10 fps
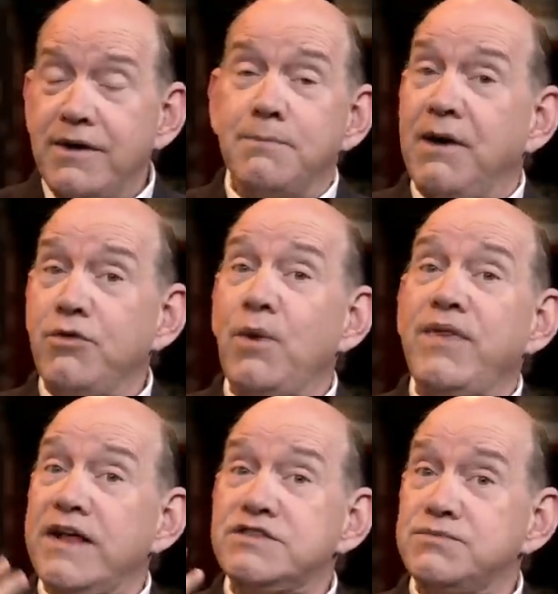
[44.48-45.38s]
by the way,
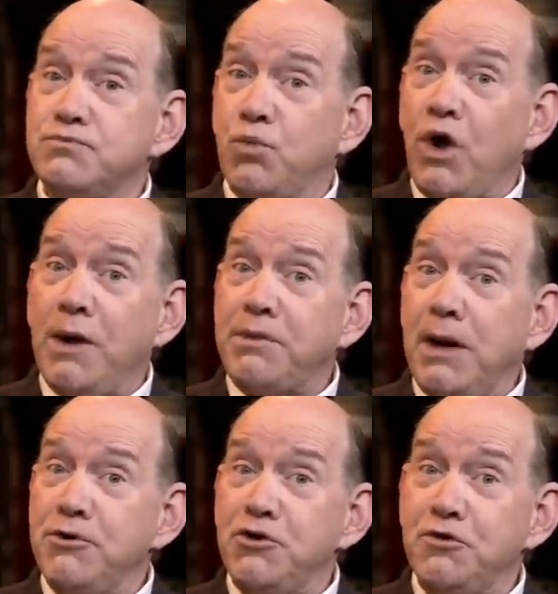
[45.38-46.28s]
that's where I'm
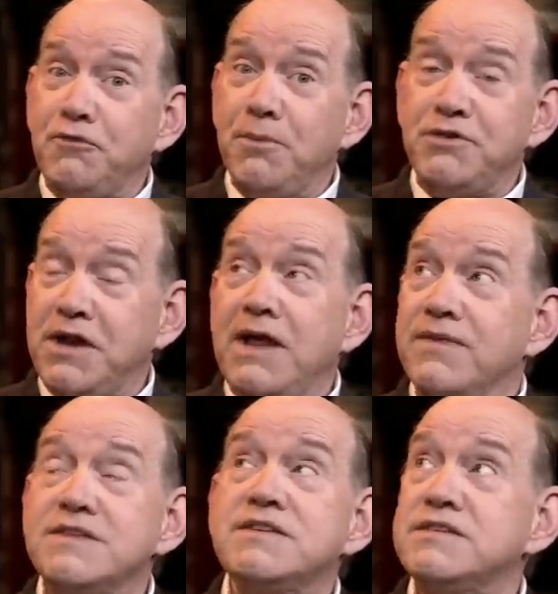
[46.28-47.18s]
coming to you from today.
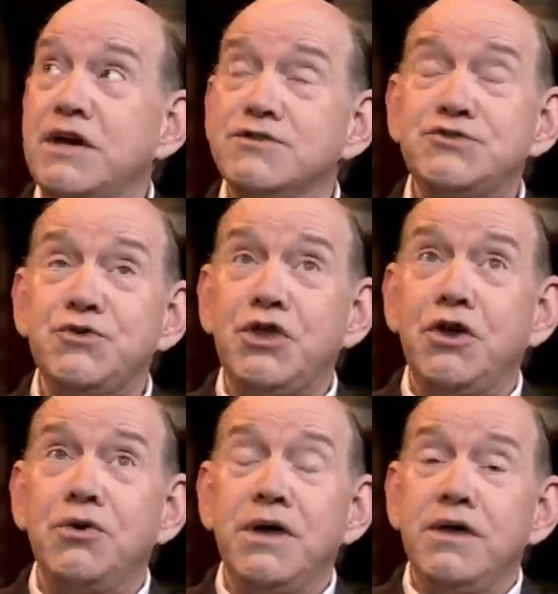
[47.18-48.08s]
This is our
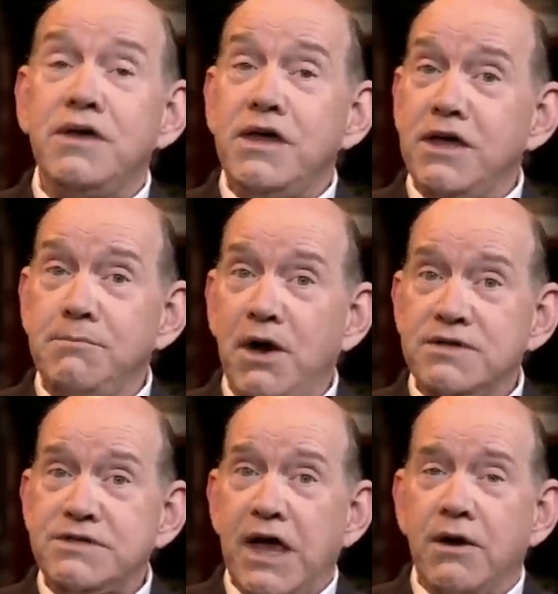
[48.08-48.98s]
studio in
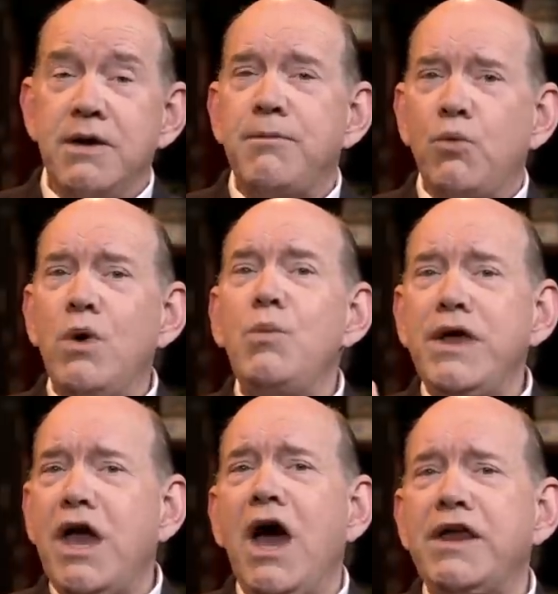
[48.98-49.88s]
Moscow. But when we
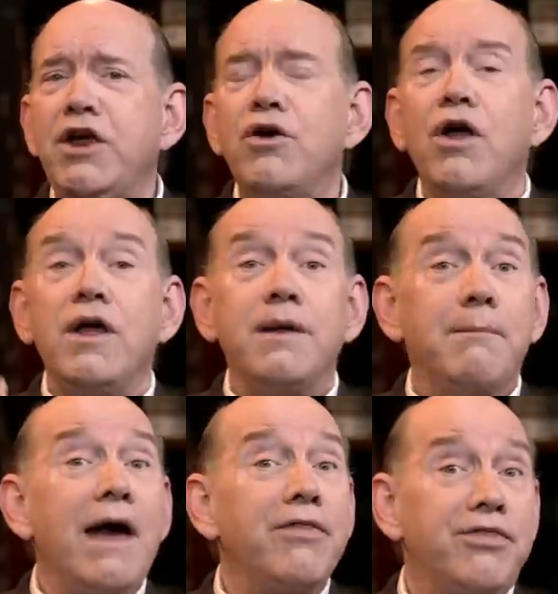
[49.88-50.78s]
got here,
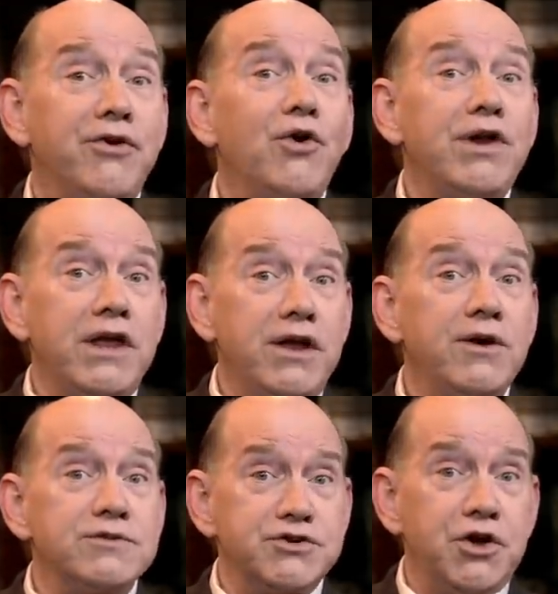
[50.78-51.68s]
about 30
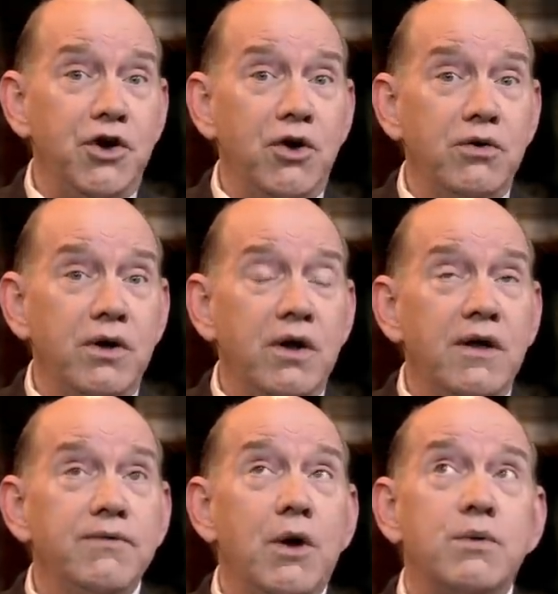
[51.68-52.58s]
years ago,
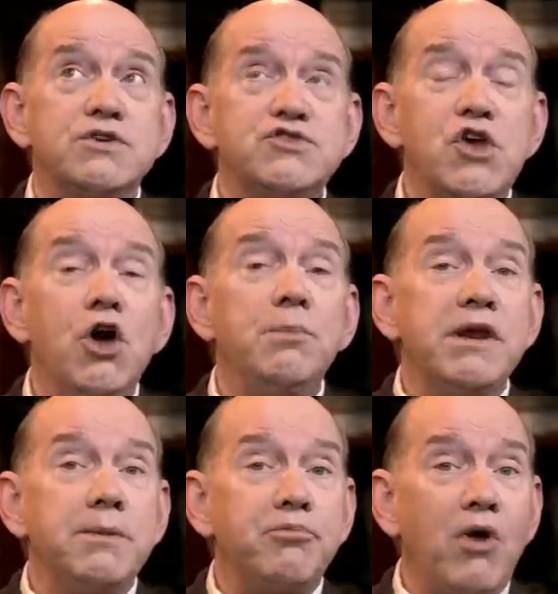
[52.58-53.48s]
there were so
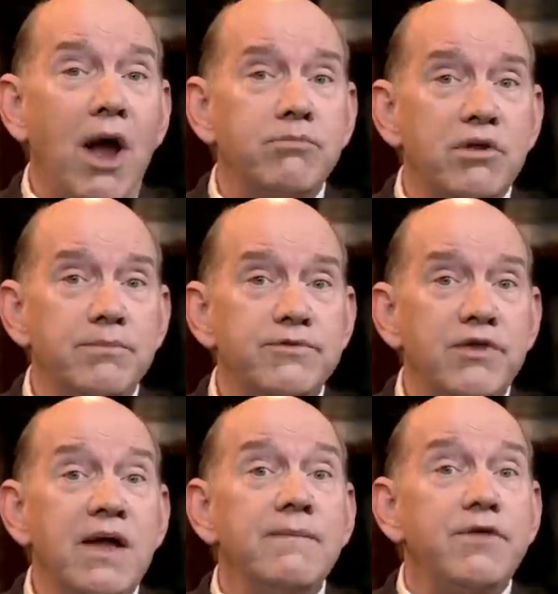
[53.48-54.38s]
many problems
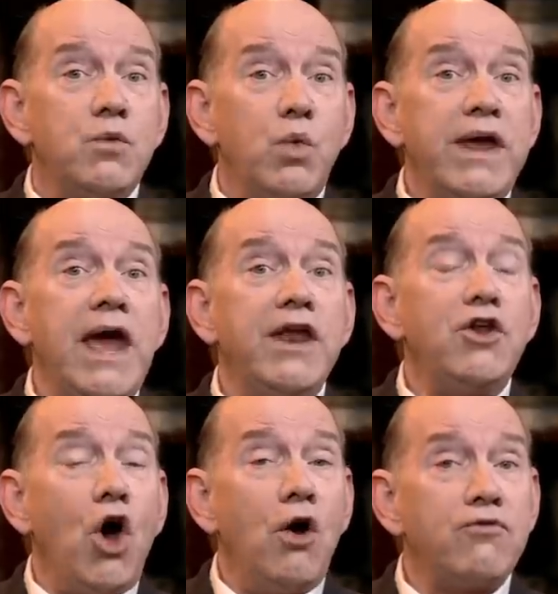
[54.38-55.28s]
that we had
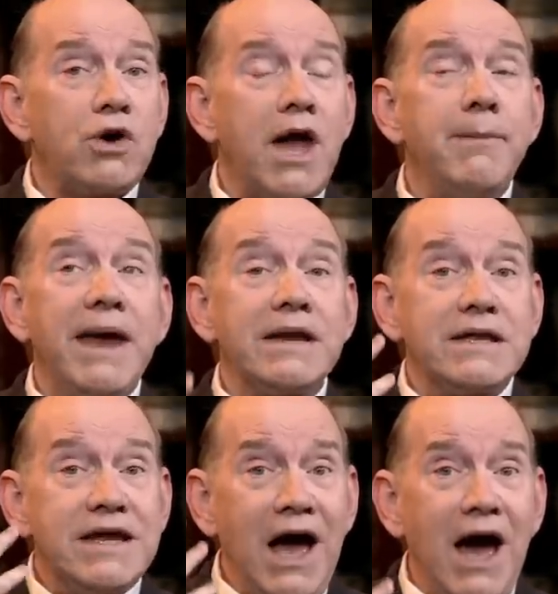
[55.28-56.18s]
to overcome,
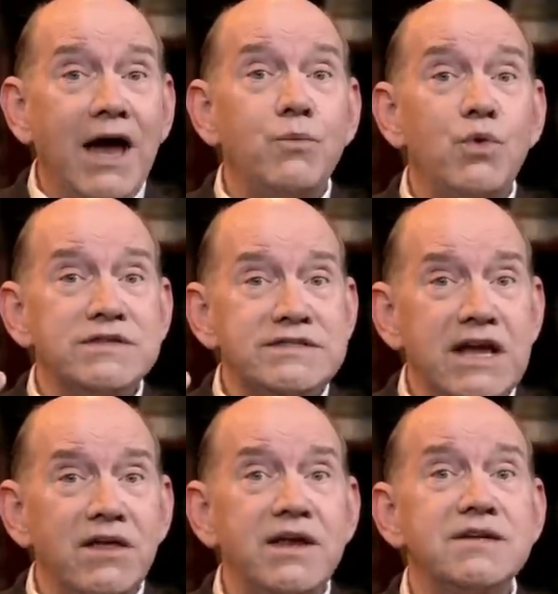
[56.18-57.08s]
and God was
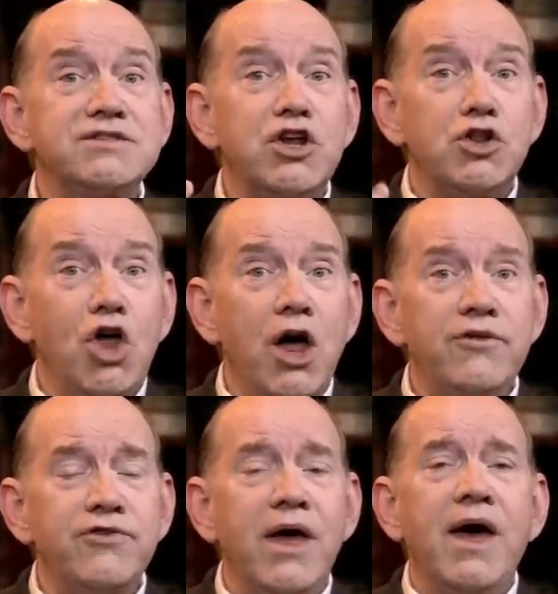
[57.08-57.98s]
telling us to
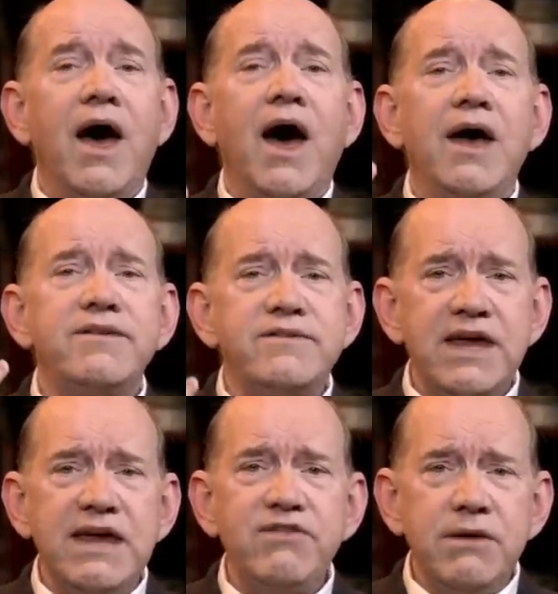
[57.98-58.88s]
launch a
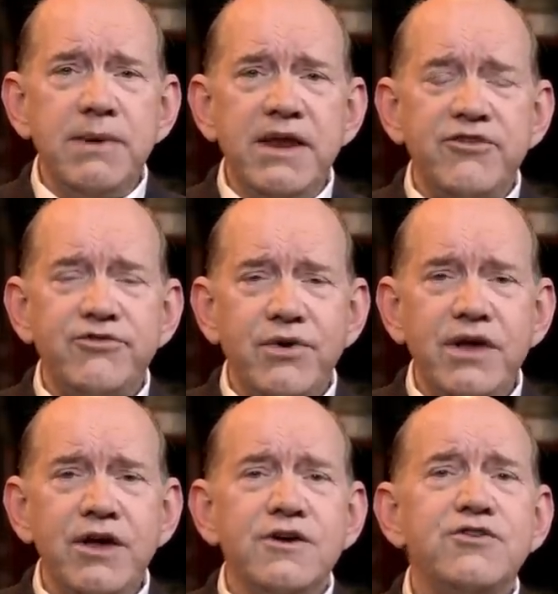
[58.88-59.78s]
TV
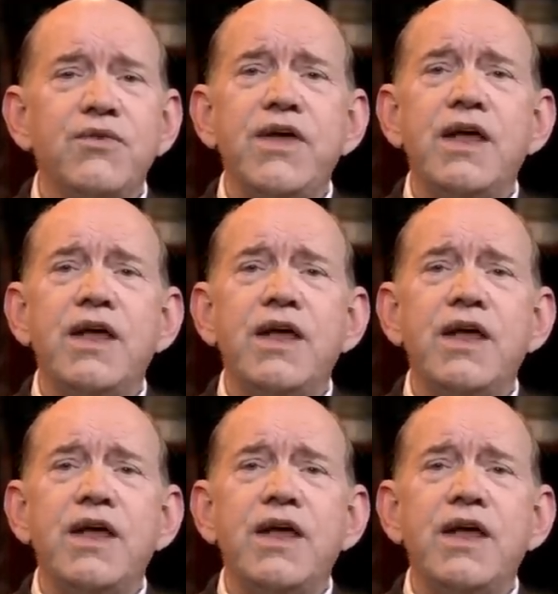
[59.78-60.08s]
ministry to the